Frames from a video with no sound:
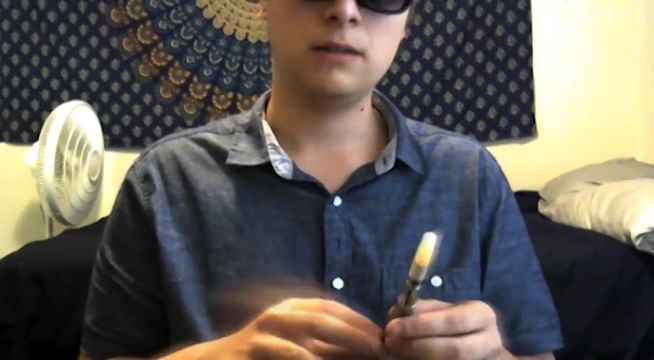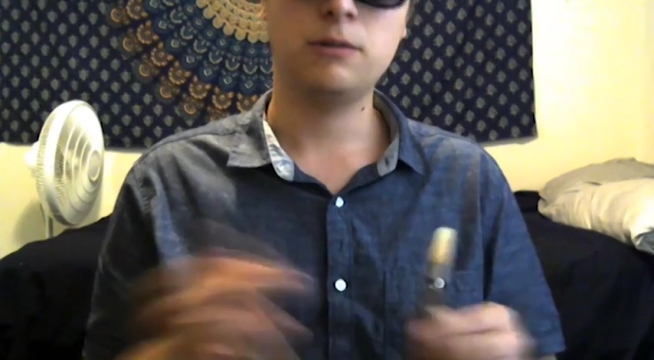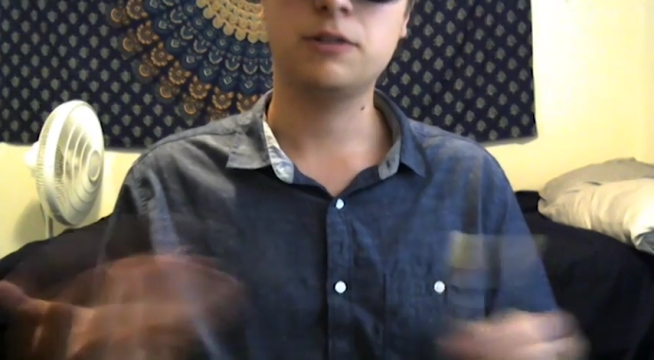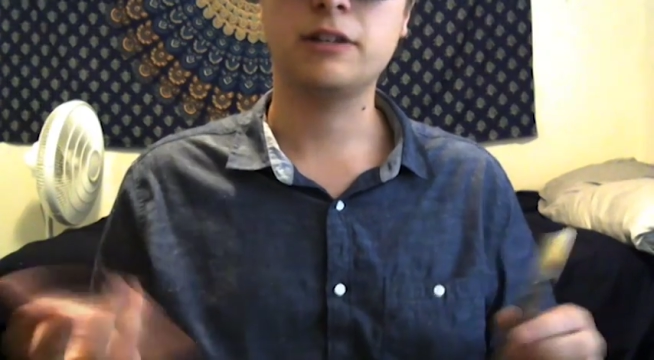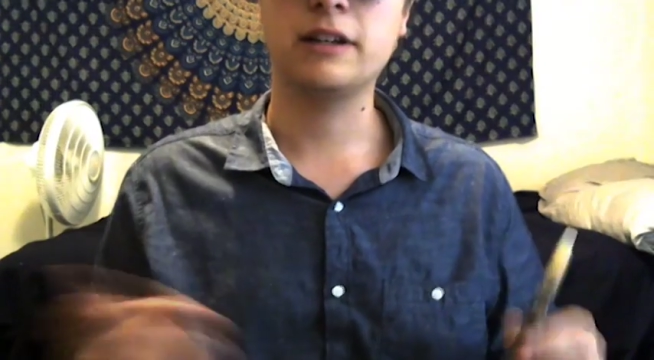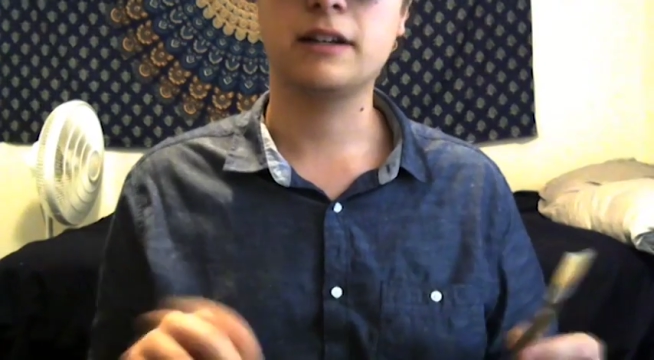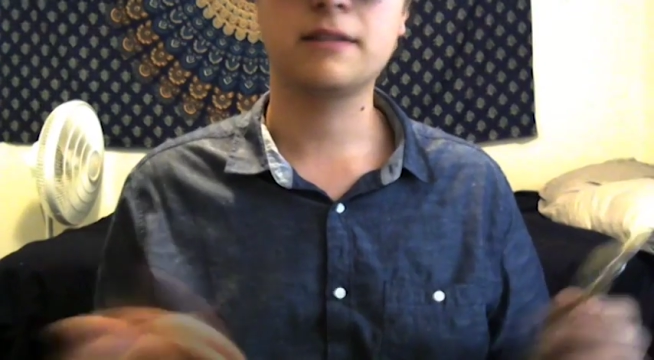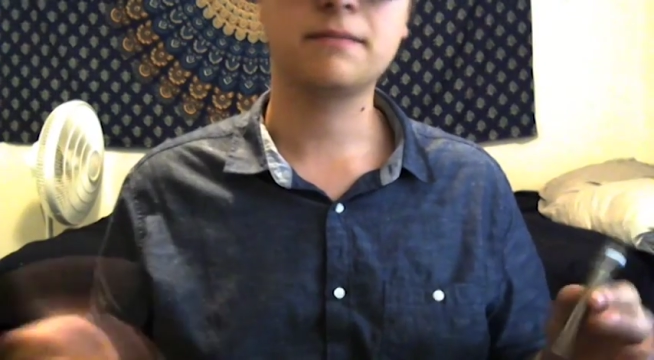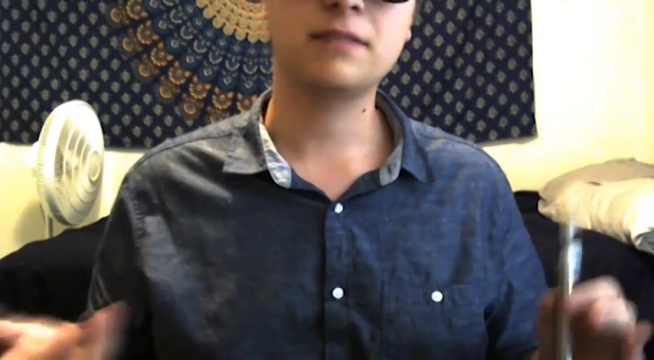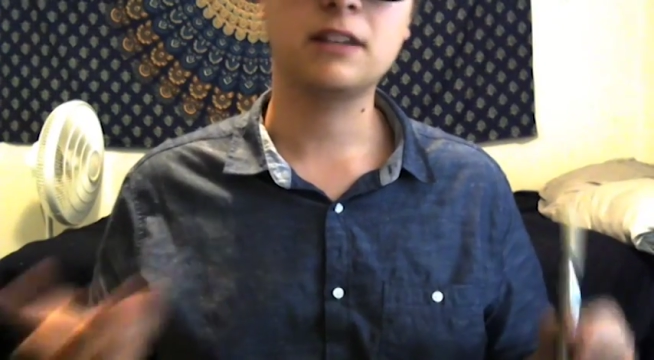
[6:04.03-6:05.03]
which
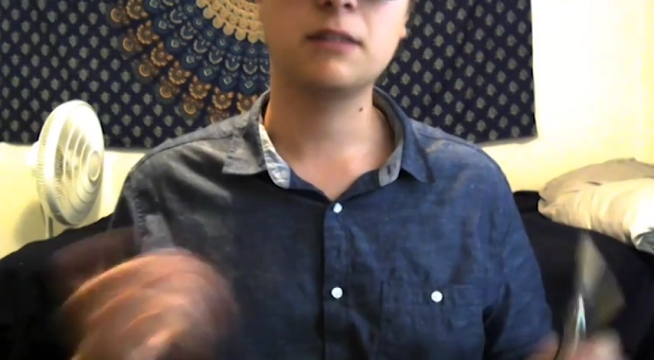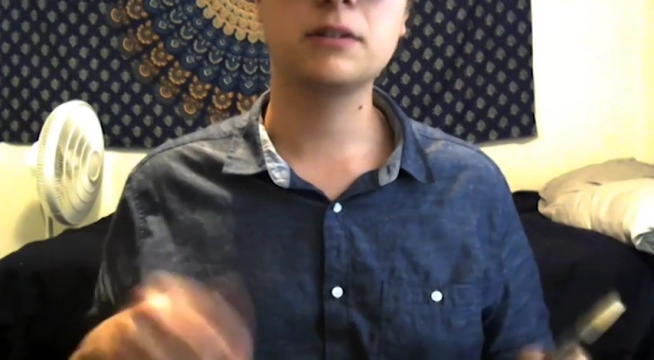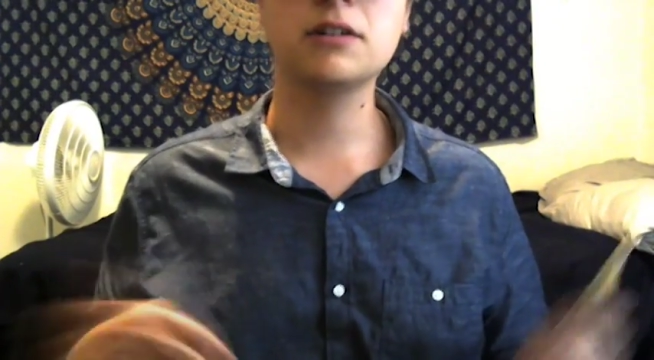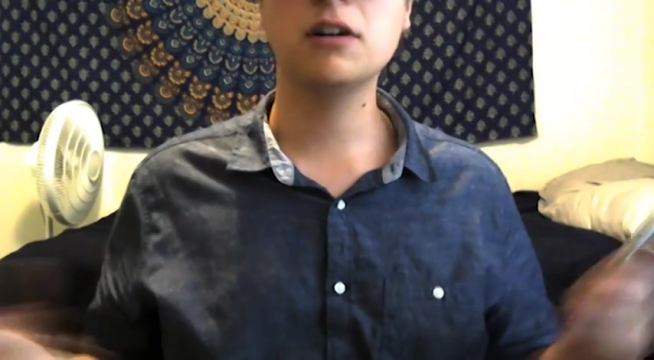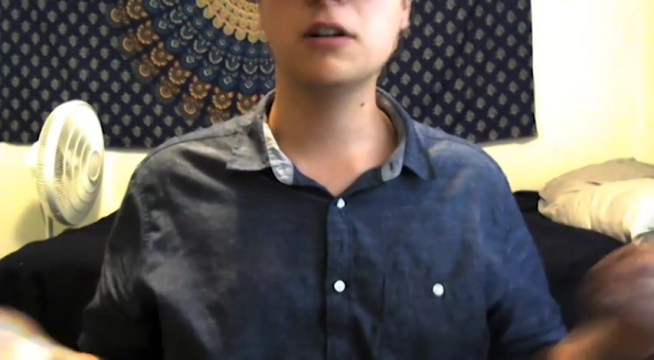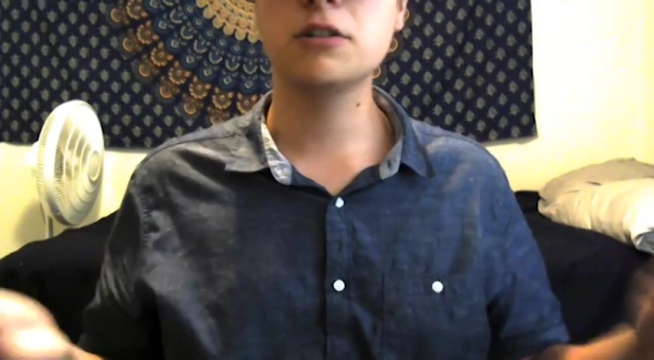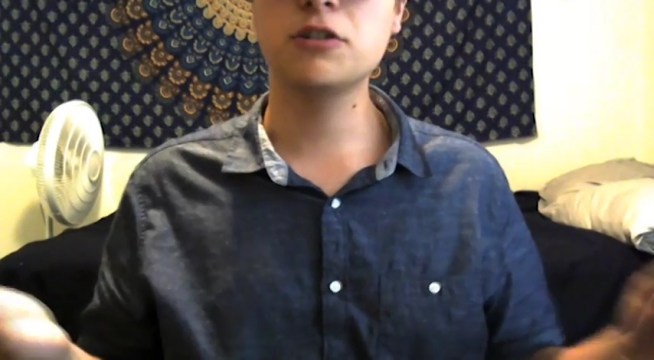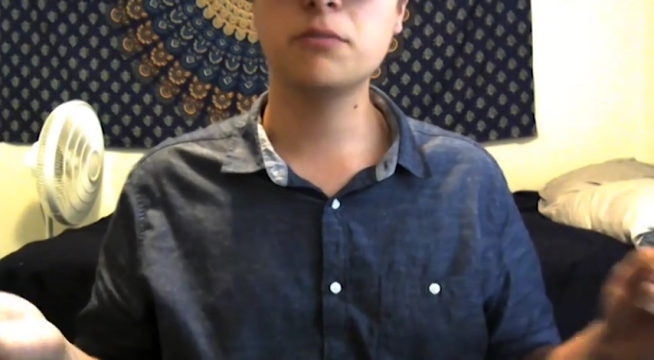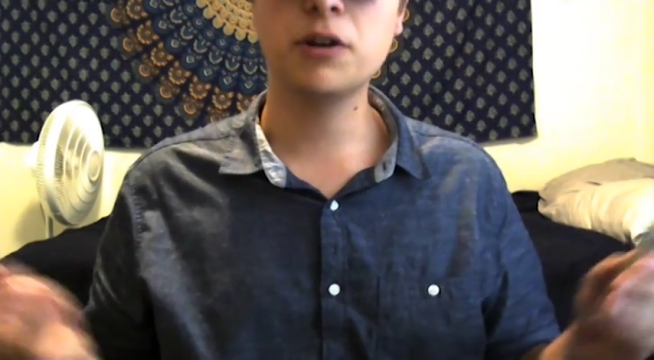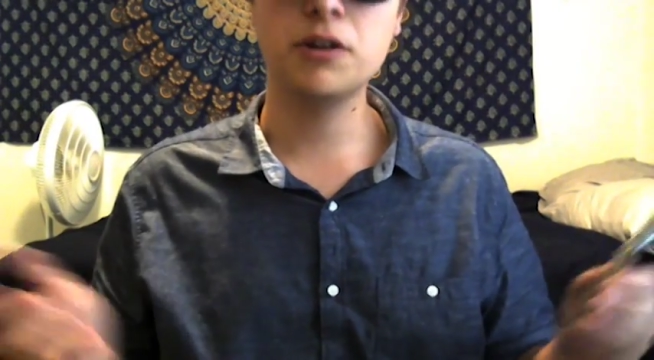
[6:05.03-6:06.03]
like everyone's like, oh, it
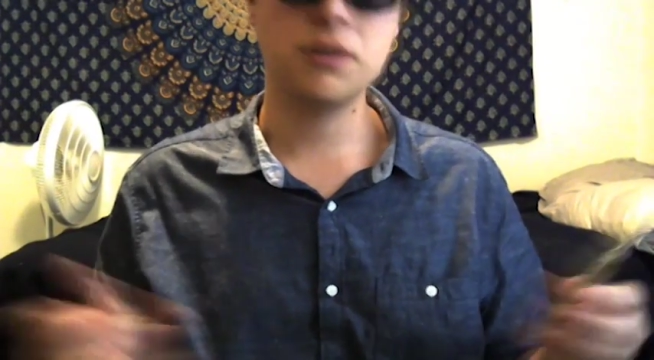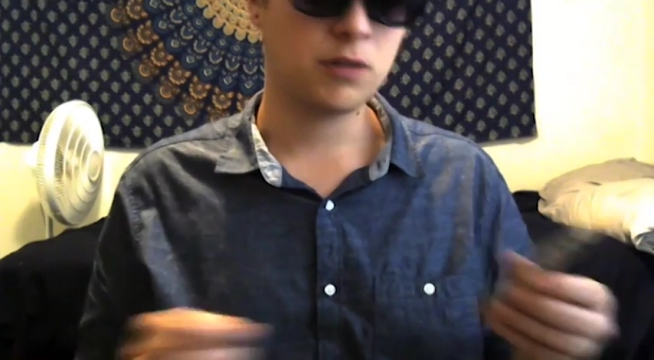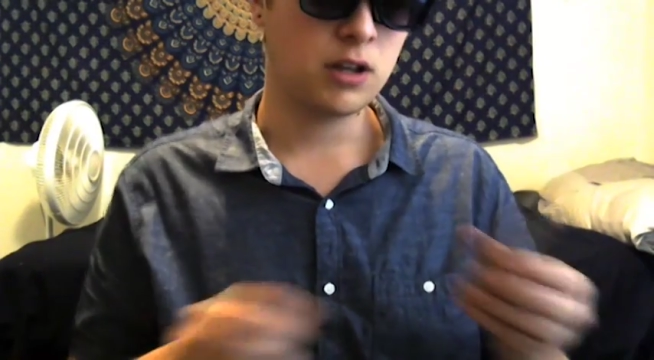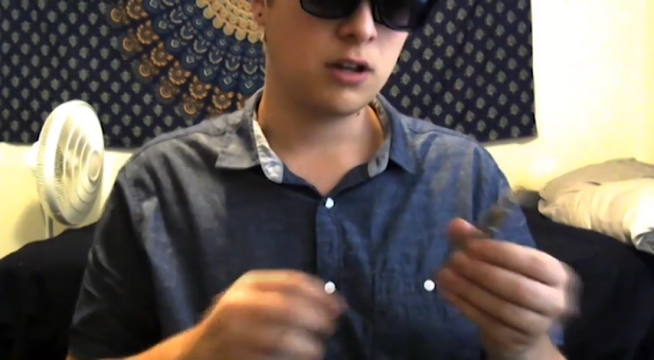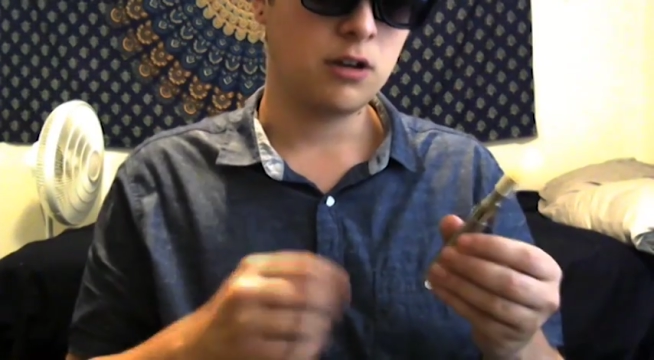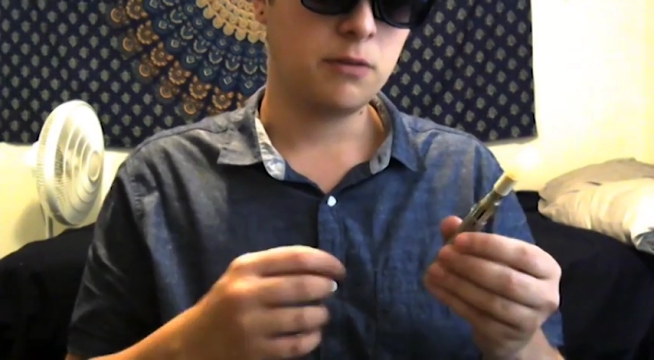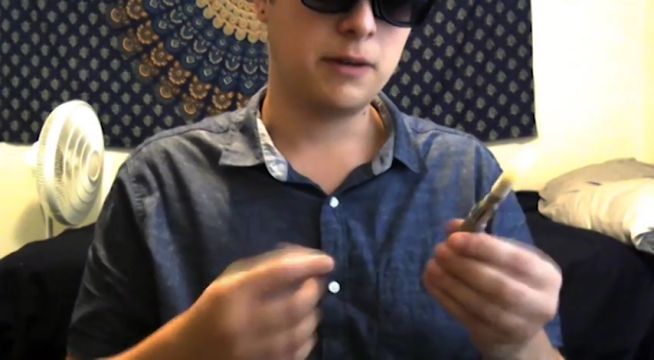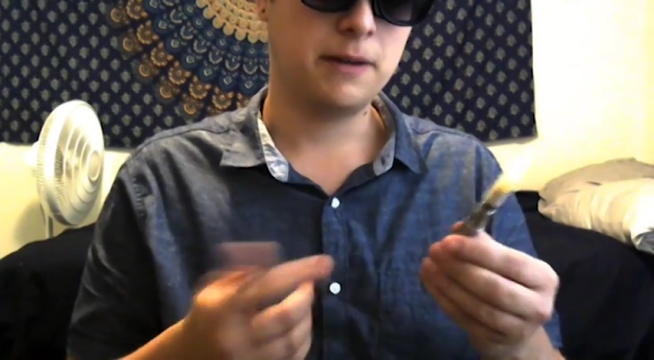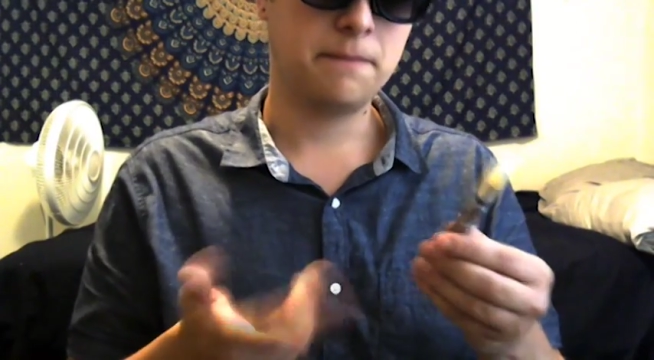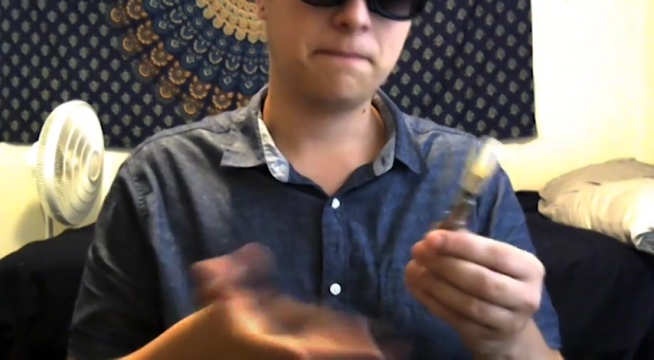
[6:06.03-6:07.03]
shouldn't burn you,
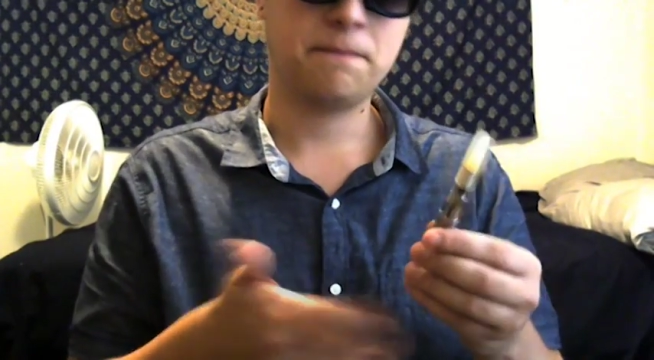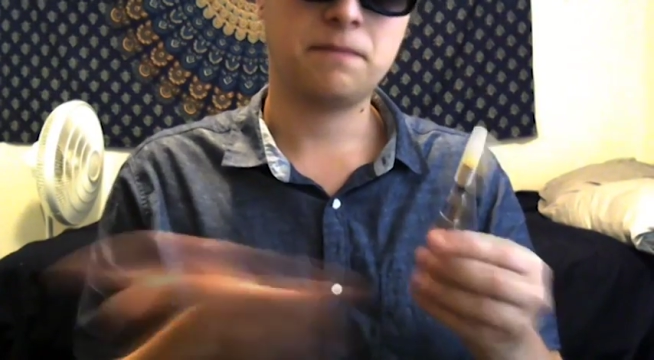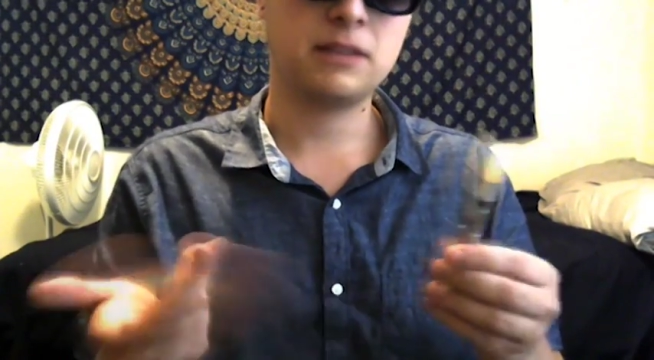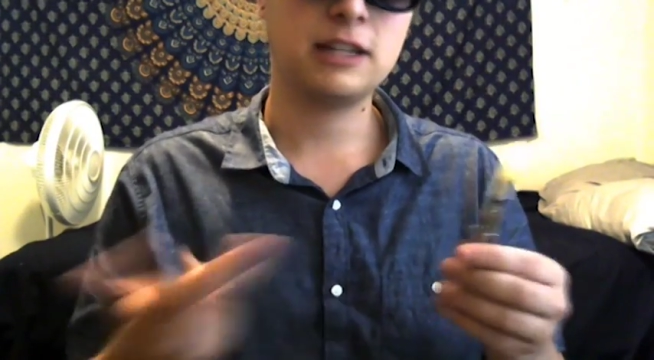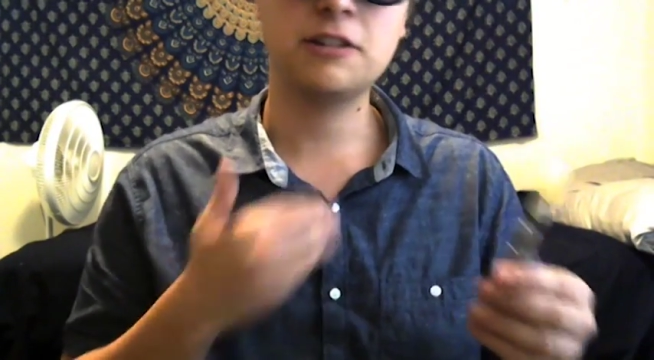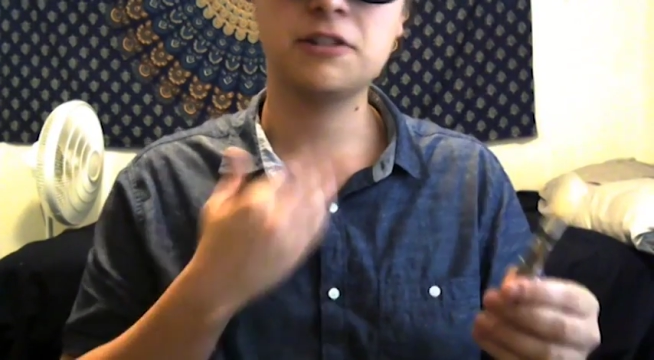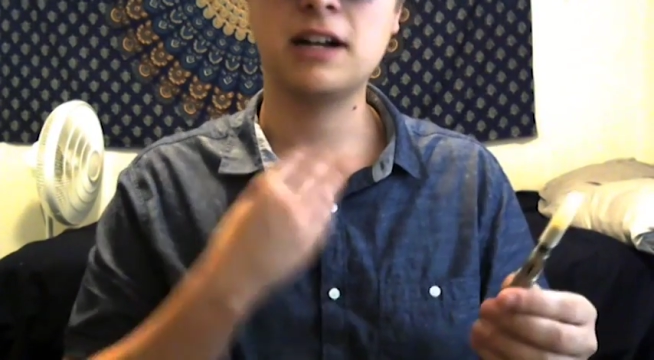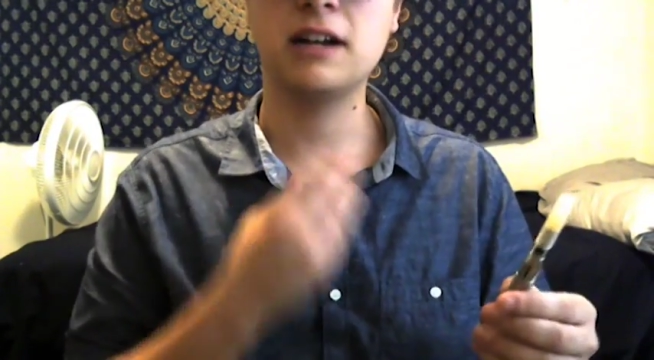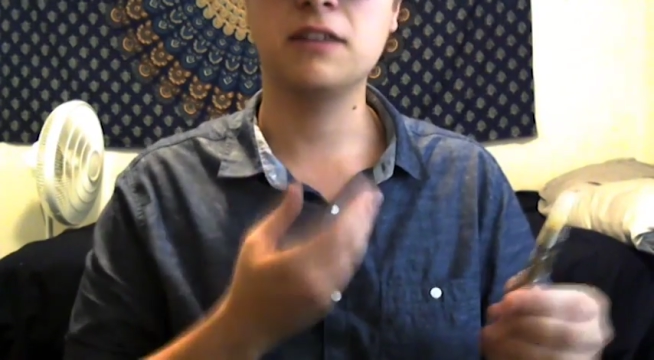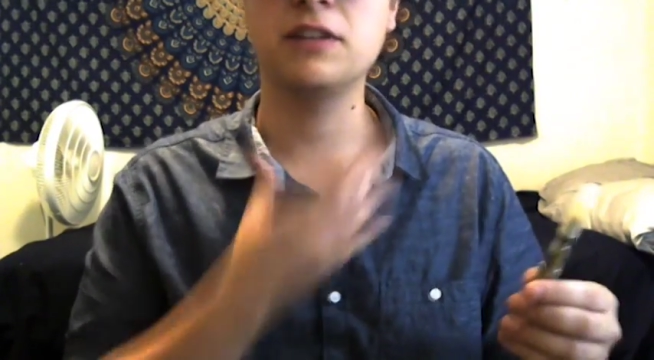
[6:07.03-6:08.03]
but it just
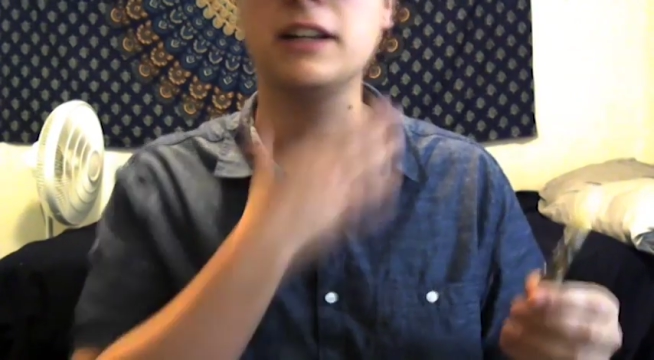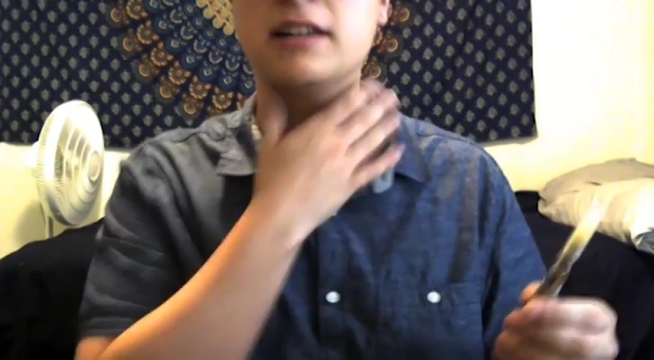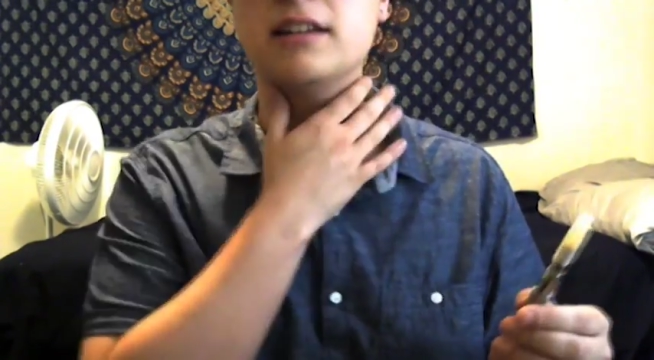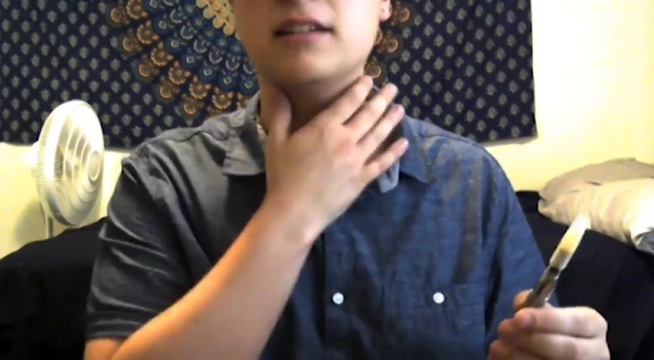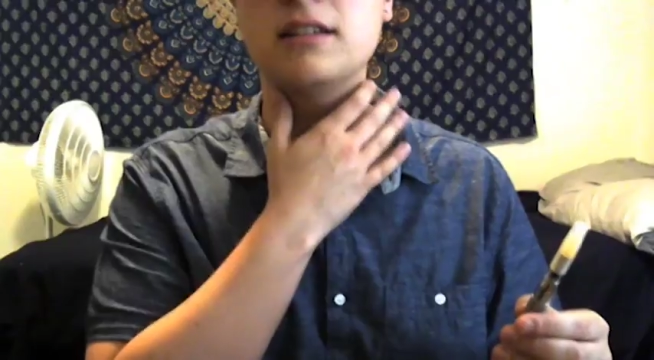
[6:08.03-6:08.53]
kind of like